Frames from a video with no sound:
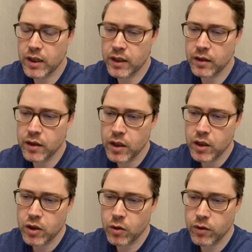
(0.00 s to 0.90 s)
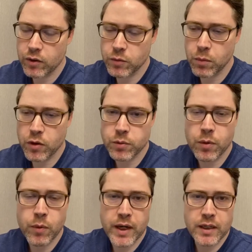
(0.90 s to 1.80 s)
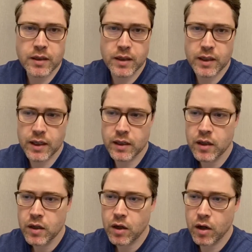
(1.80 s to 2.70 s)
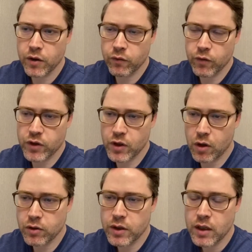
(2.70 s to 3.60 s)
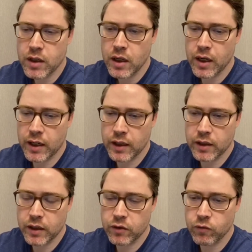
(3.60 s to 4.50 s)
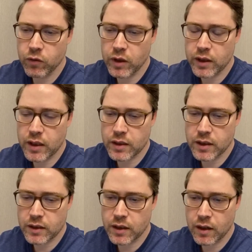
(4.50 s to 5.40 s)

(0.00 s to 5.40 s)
And, there's multiple ways to get the result. And it really doesn't,